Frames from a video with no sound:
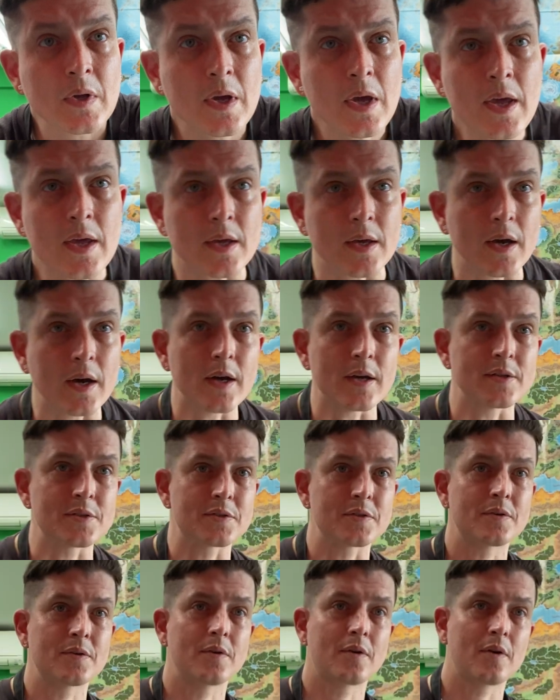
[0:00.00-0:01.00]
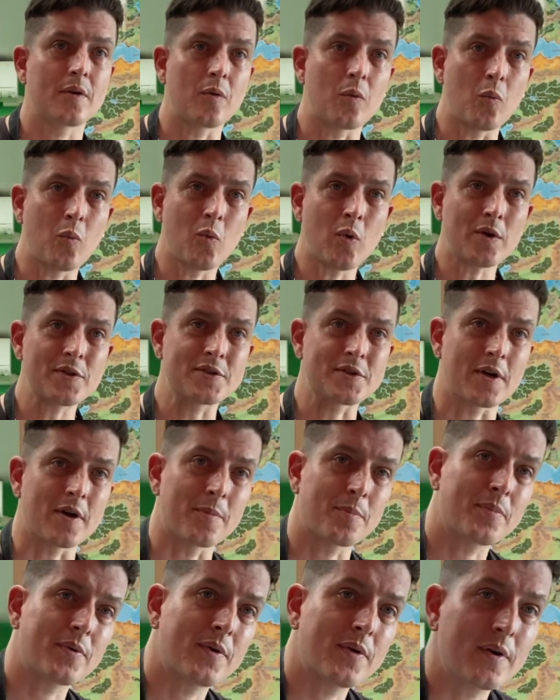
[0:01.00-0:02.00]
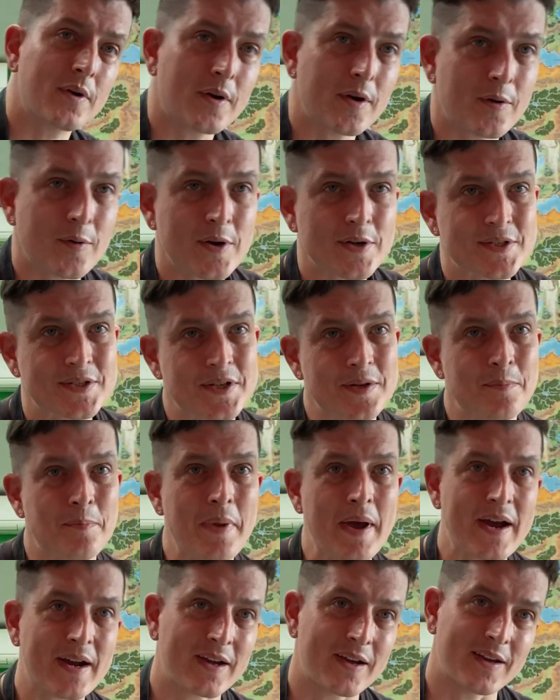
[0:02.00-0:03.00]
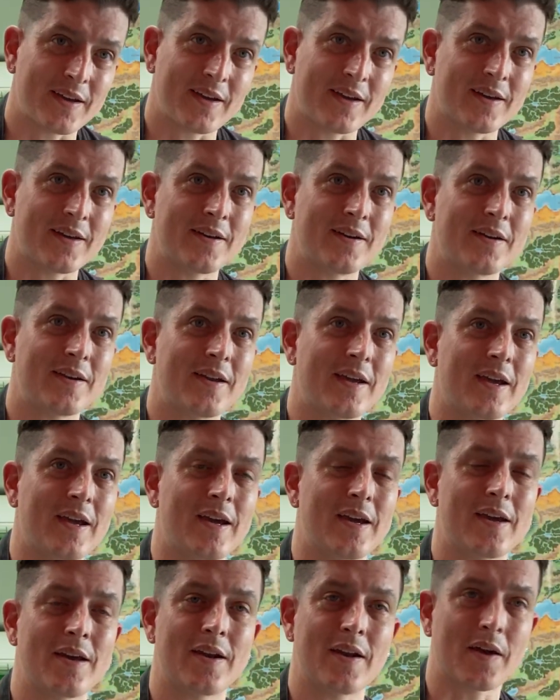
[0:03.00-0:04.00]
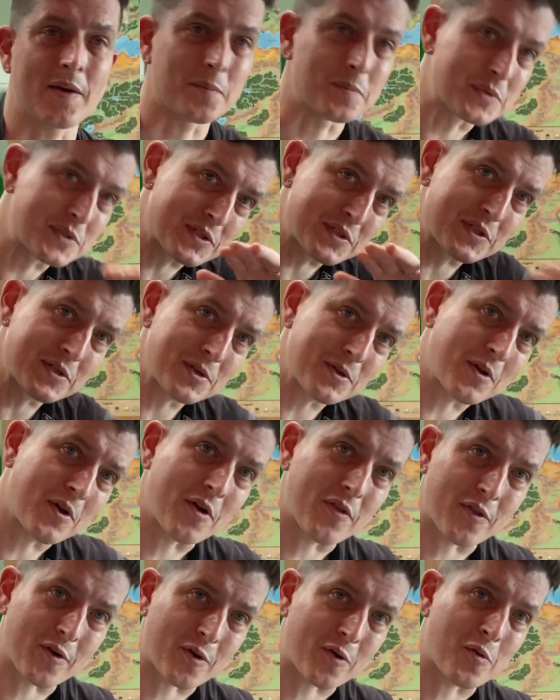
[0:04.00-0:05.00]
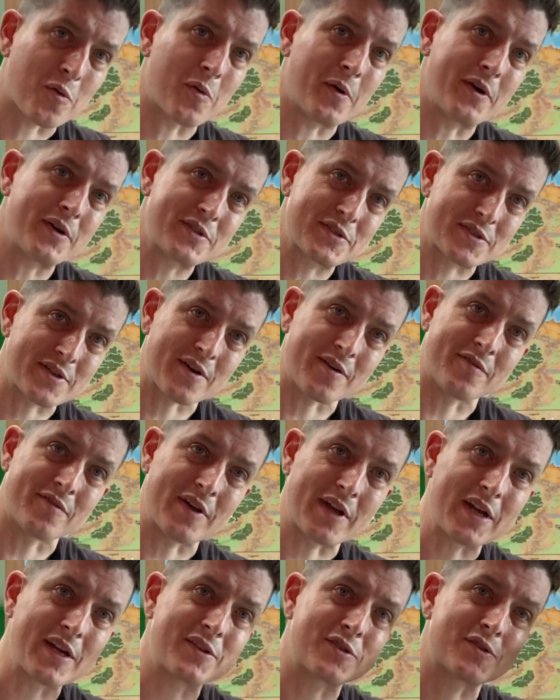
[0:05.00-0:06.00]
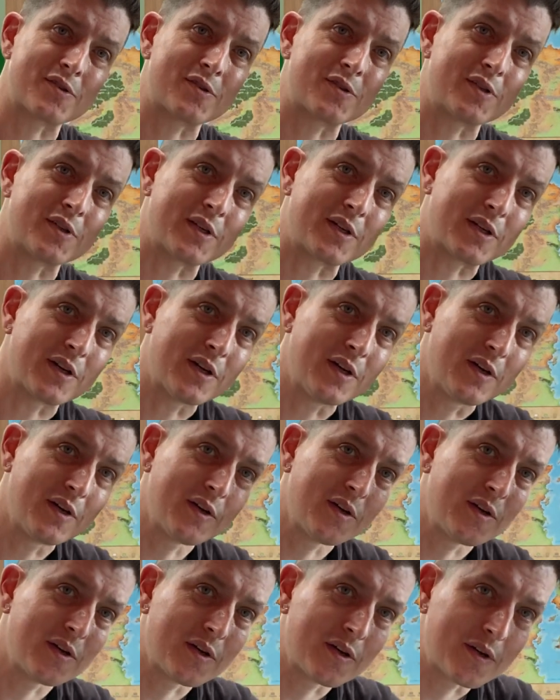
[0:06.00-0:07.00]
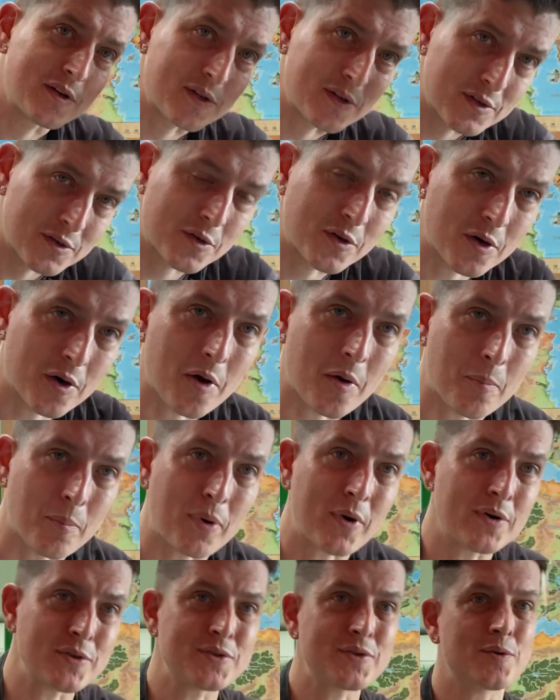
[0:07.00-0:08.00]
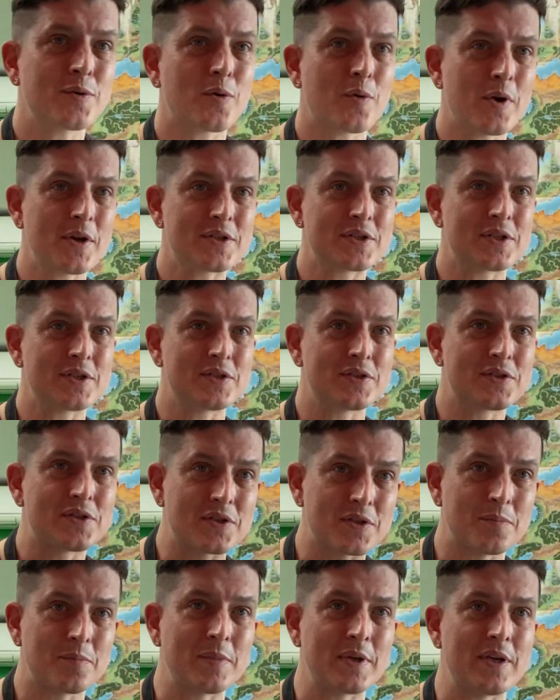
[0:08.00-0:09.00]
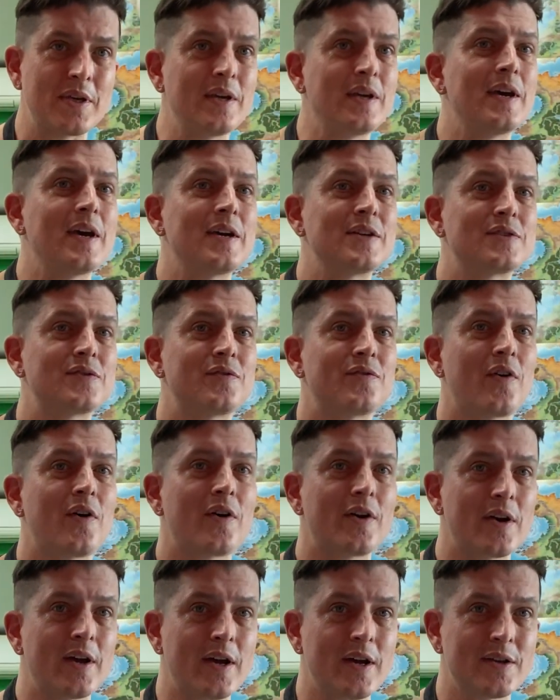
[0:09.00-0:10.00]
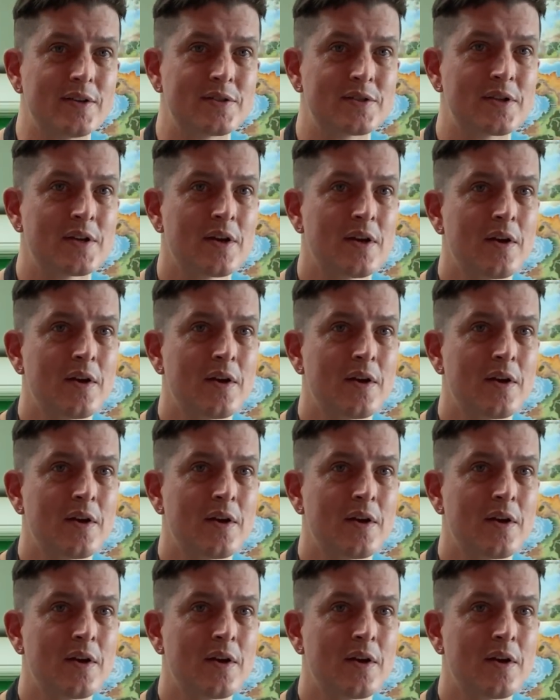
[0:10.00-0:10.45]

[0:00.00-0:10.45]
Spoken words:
Hey guys, what's up? Unrested back again, and I'm still on the course of answering your personal questions to me as far as